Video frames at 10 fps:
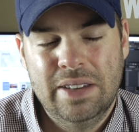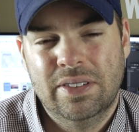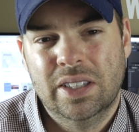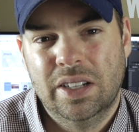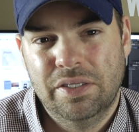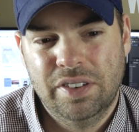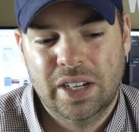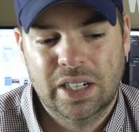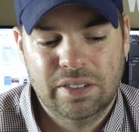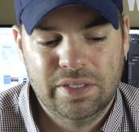and even the
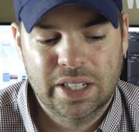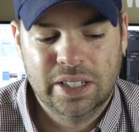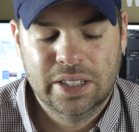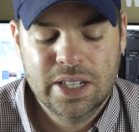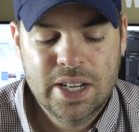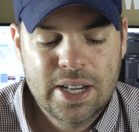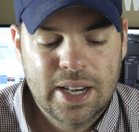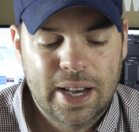Definitive didn't.